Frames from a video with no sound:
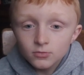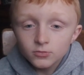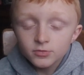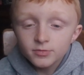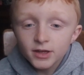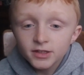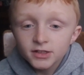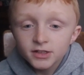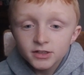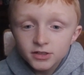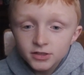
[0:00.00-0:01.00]
We make it
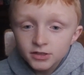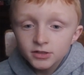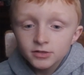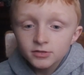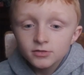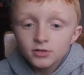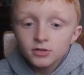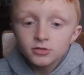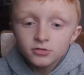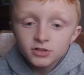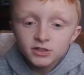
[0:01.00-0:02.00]
into
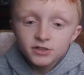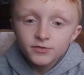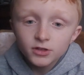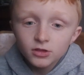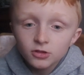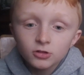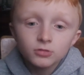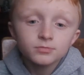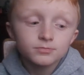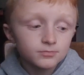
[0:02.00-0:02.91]
Newton's first law.